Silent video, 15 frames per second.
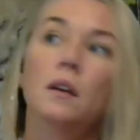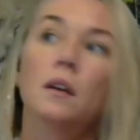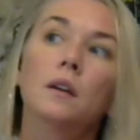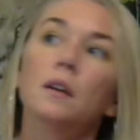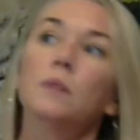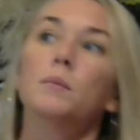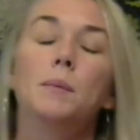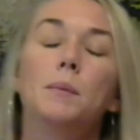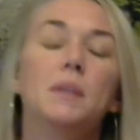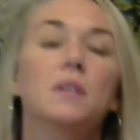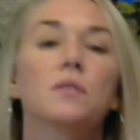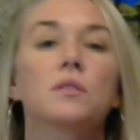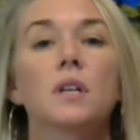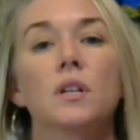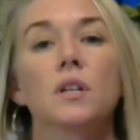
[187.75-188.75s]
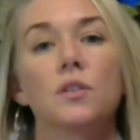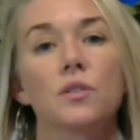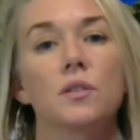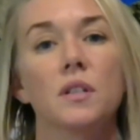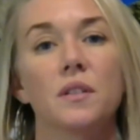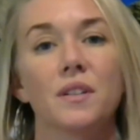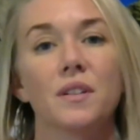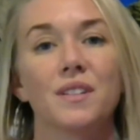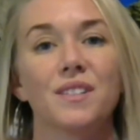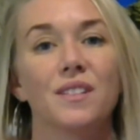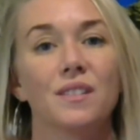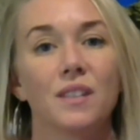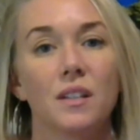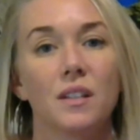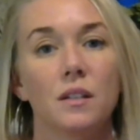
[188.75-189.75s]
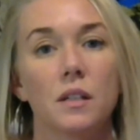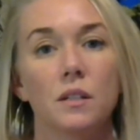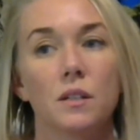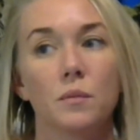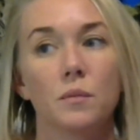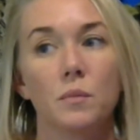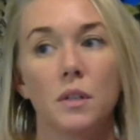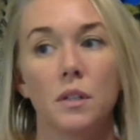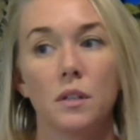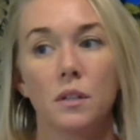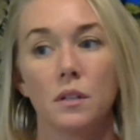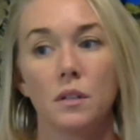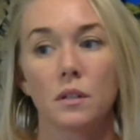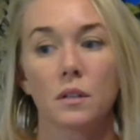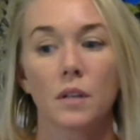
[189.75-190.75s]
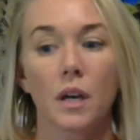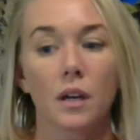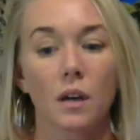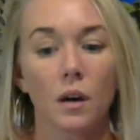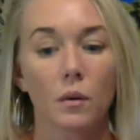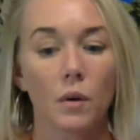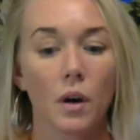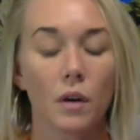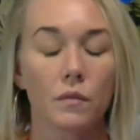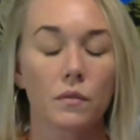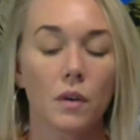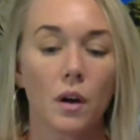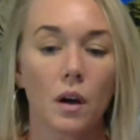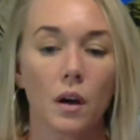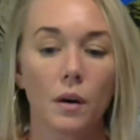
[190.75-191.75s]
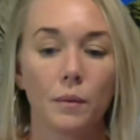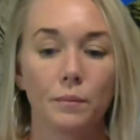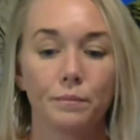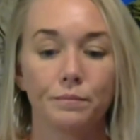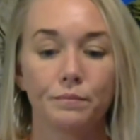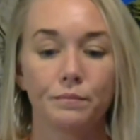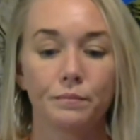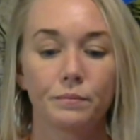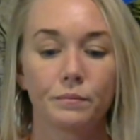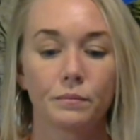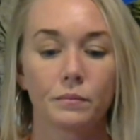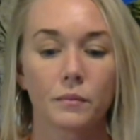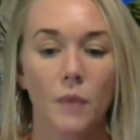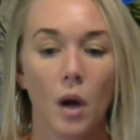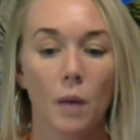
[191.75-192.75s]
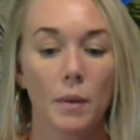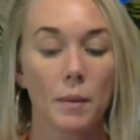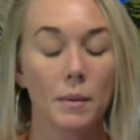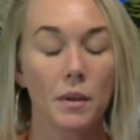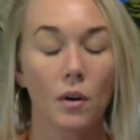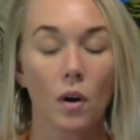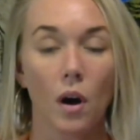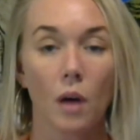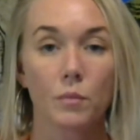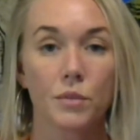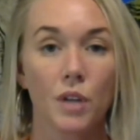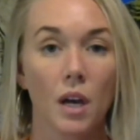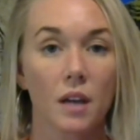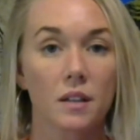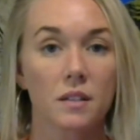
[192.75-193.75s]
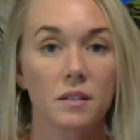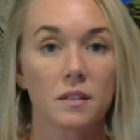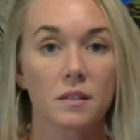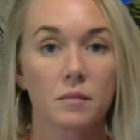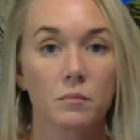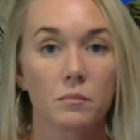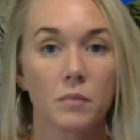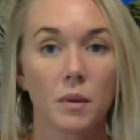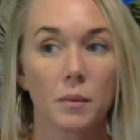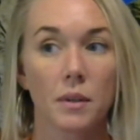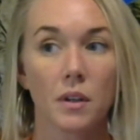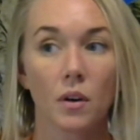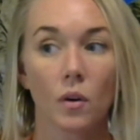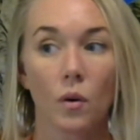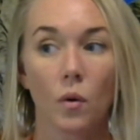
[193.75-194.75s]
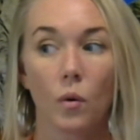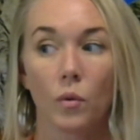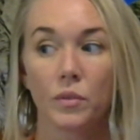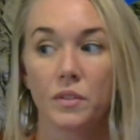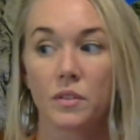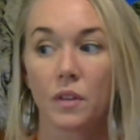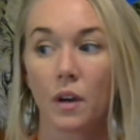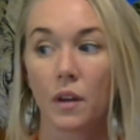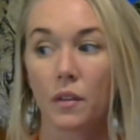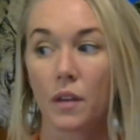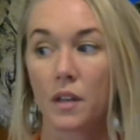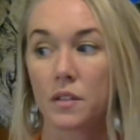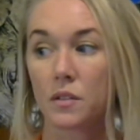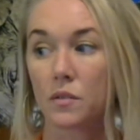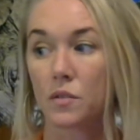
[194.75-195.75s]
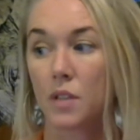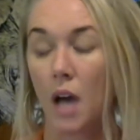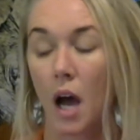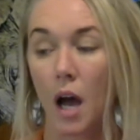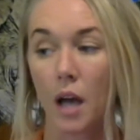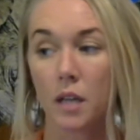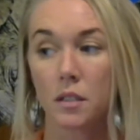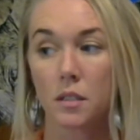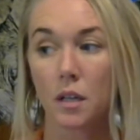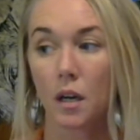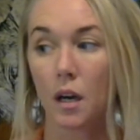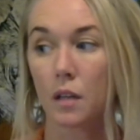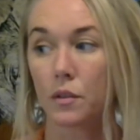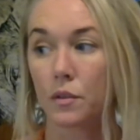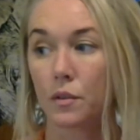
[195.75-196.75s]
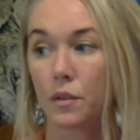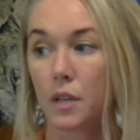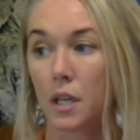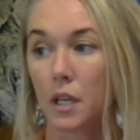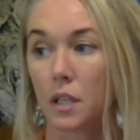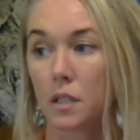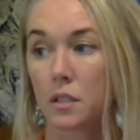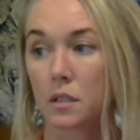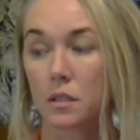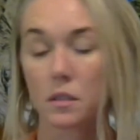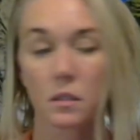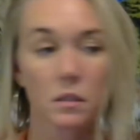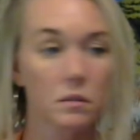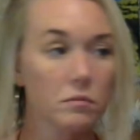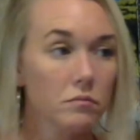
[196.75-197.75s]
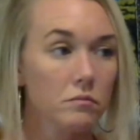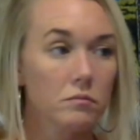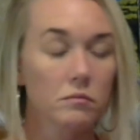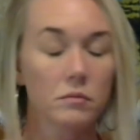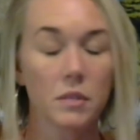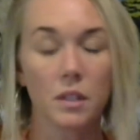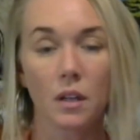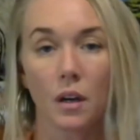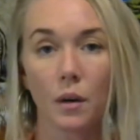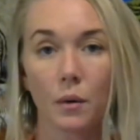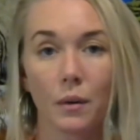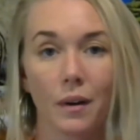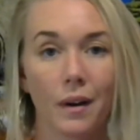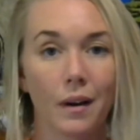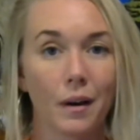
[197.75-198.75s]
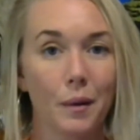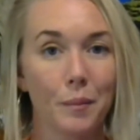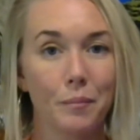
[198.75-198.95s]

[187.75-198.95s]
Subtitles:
maybe there's things that need to be let go of. Or maybe they're objects. Maybe they're old things that are tied to other things, then